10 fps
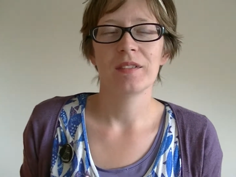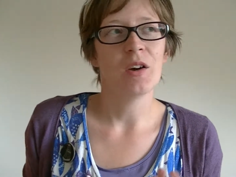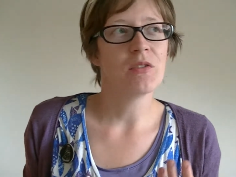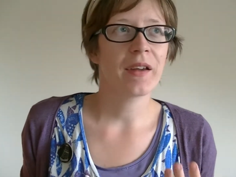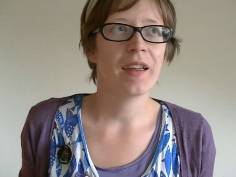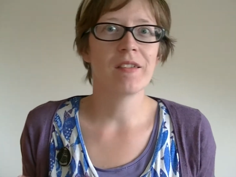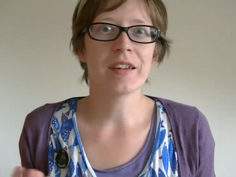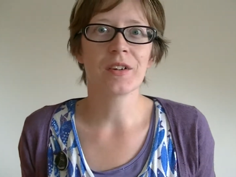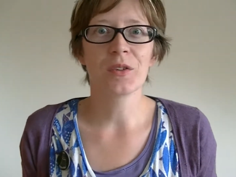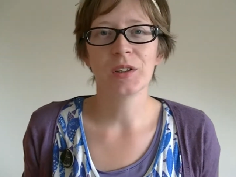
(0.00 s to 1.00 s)

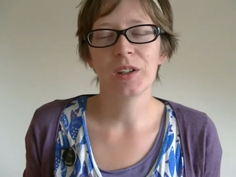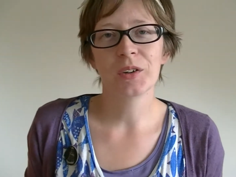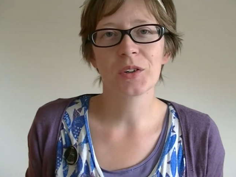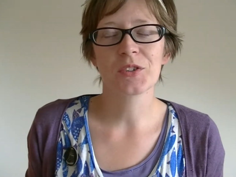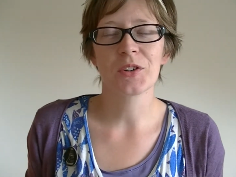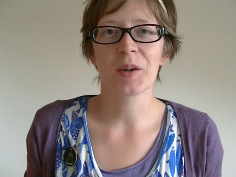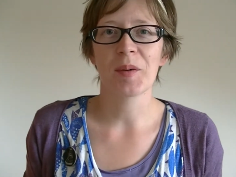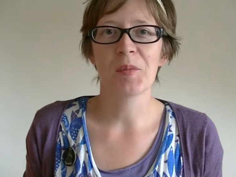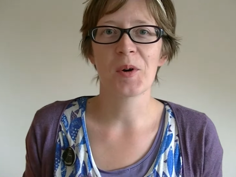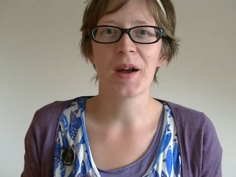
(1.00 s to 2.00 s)
overhearing all the locals talking
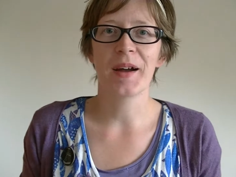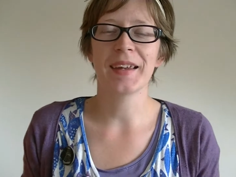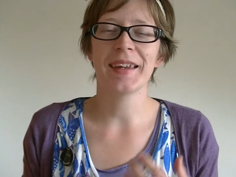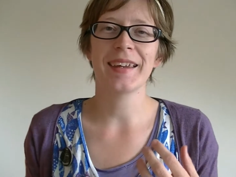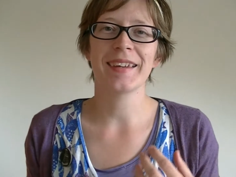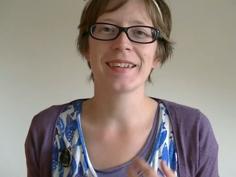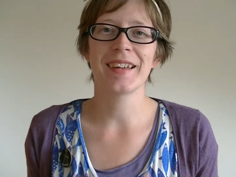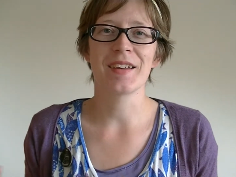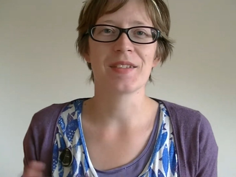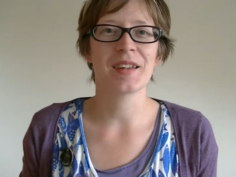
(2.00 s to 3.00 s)
about what hiking
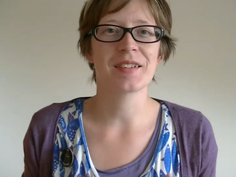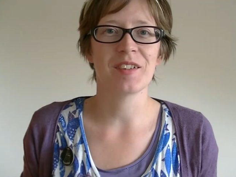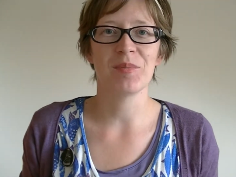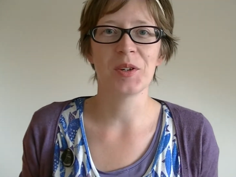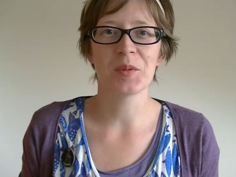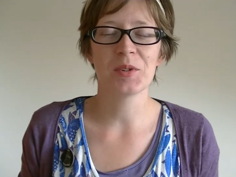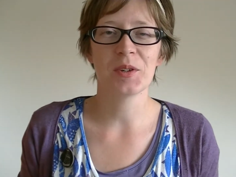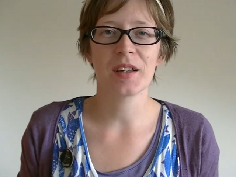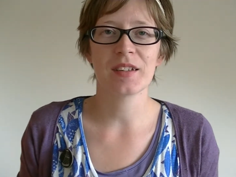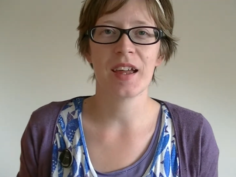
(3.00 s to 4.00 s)
things they've been up to
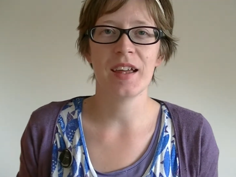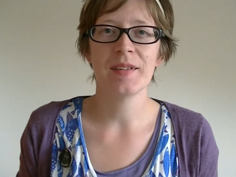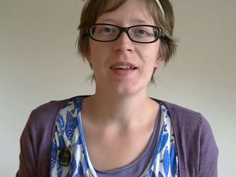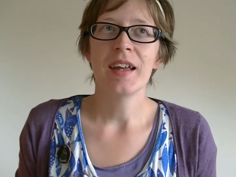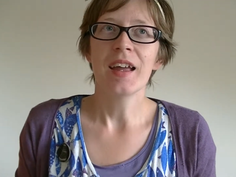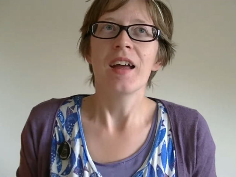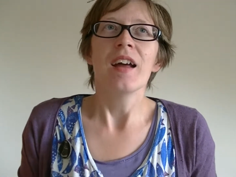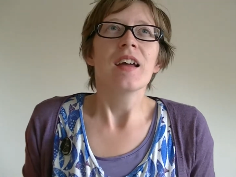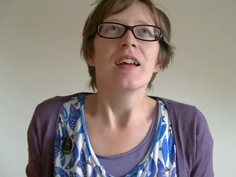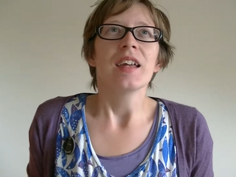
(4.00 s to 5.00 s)
that day.
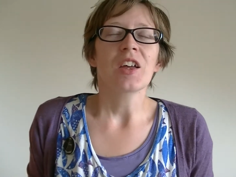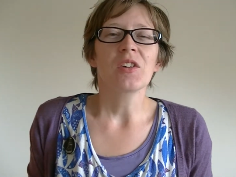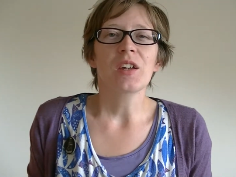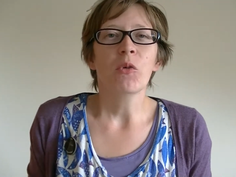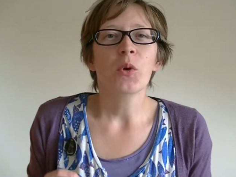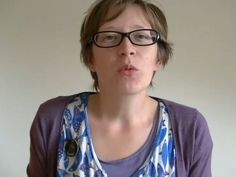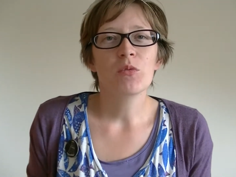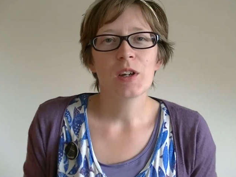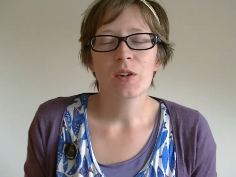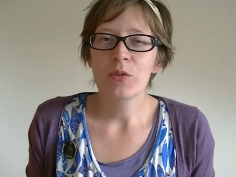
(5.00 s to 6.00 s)
It'll give you a
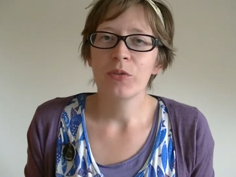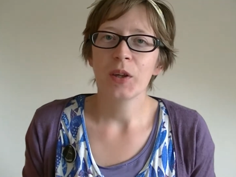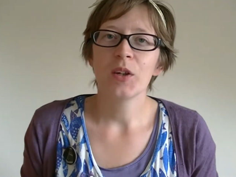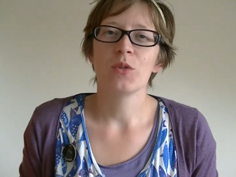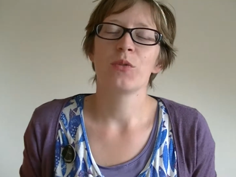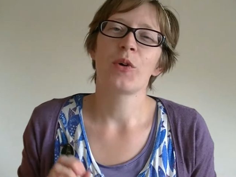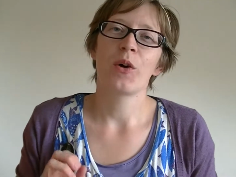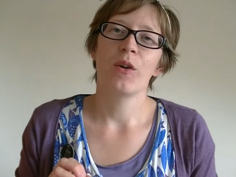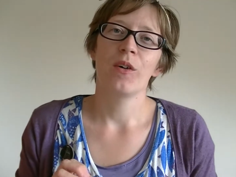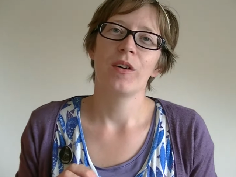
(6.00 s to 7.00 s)
real feel
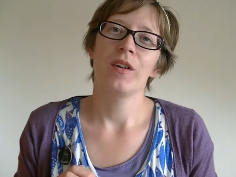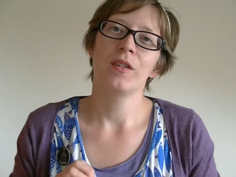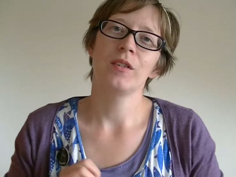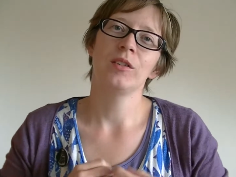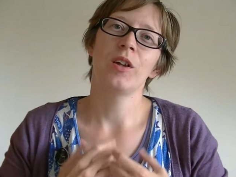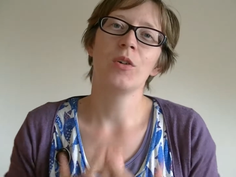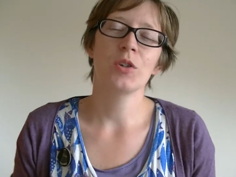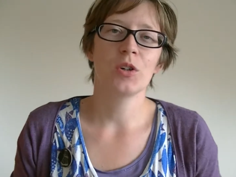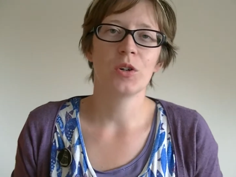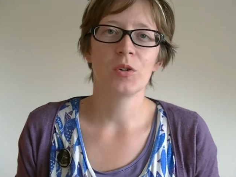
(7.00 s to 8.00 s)
for
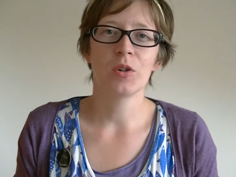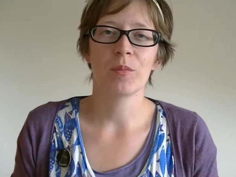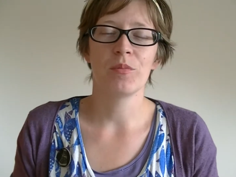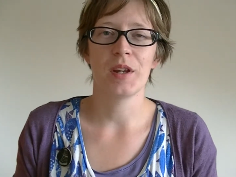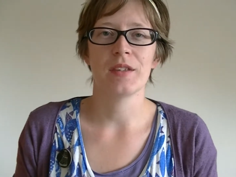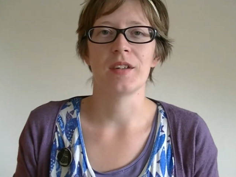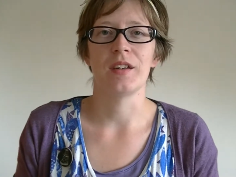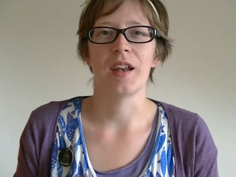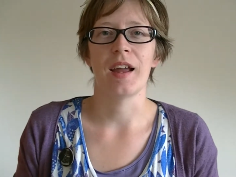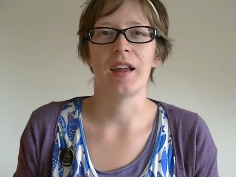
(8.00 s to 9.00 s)
local
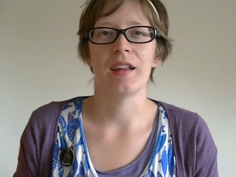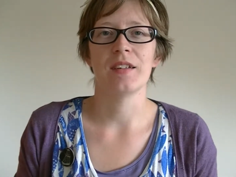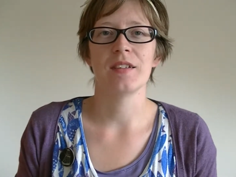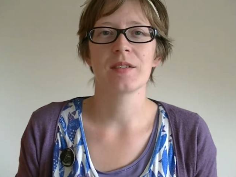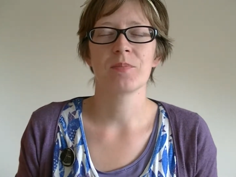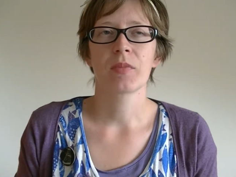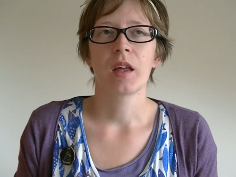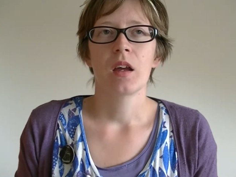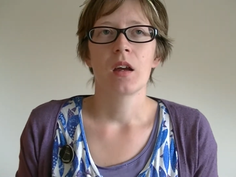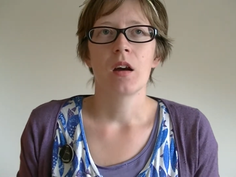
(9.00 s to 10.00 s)
Britain and
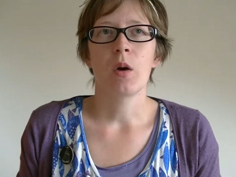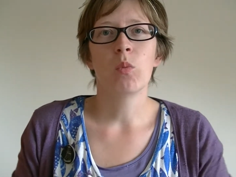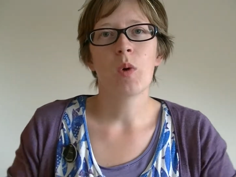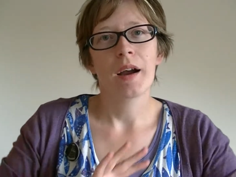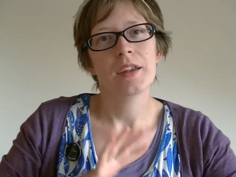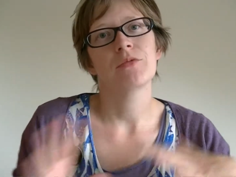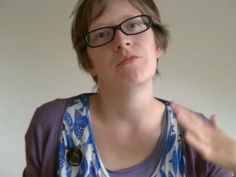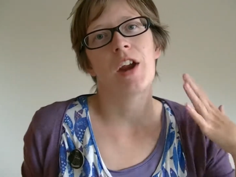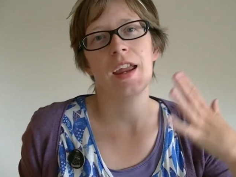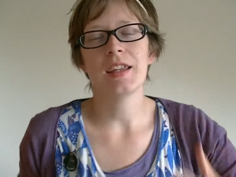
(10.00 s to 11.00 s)
a wide
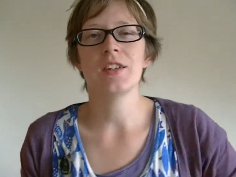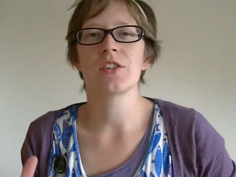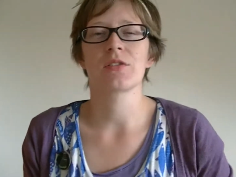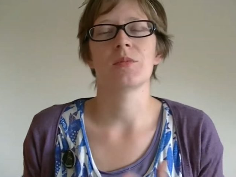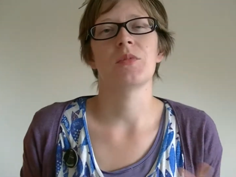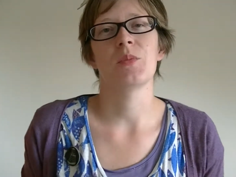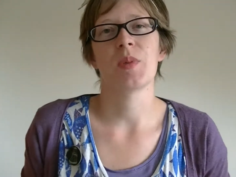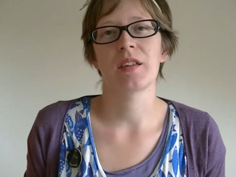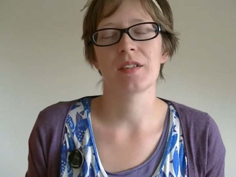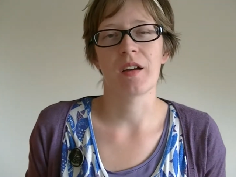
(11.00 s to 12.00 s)
range of some of the
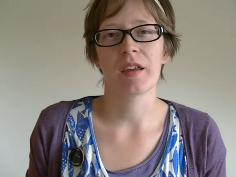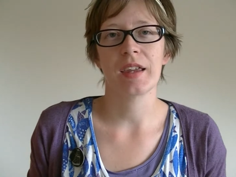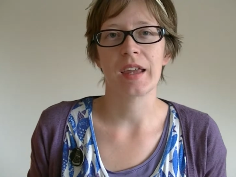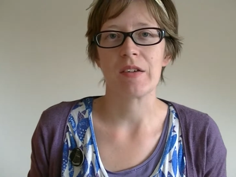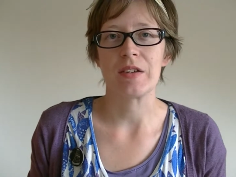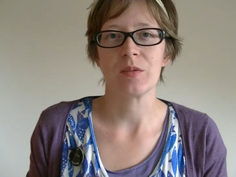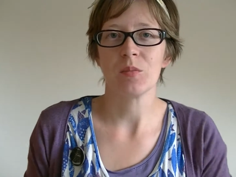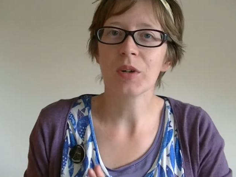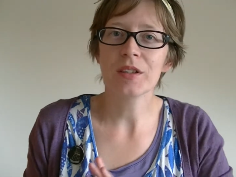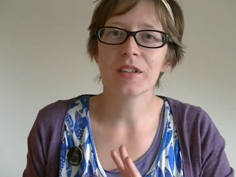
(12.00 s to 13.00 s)
best hiking areas in
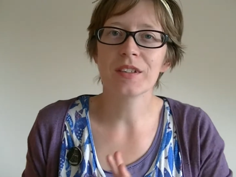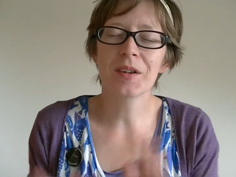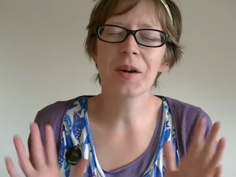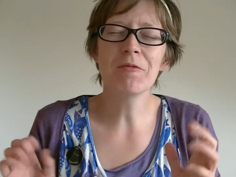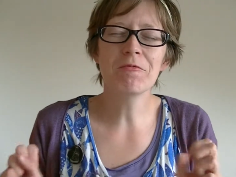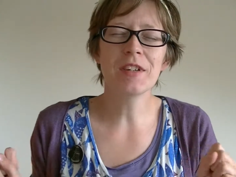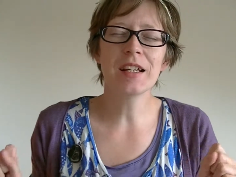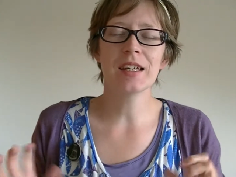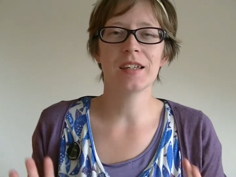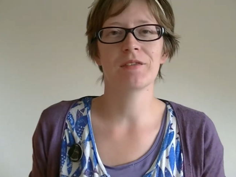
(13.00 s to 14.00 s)
Britain, so I
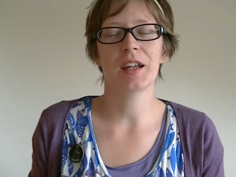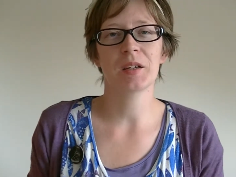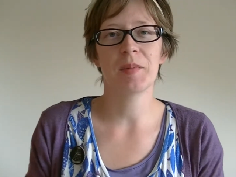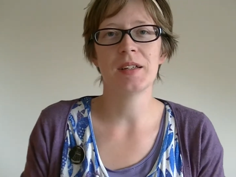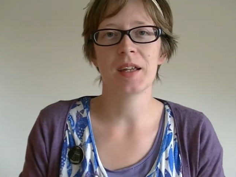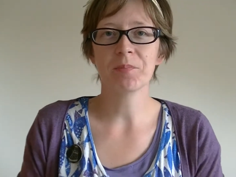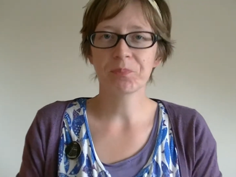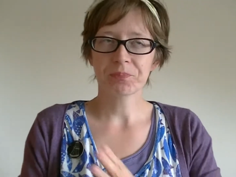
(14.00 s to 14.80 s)
really recommend it.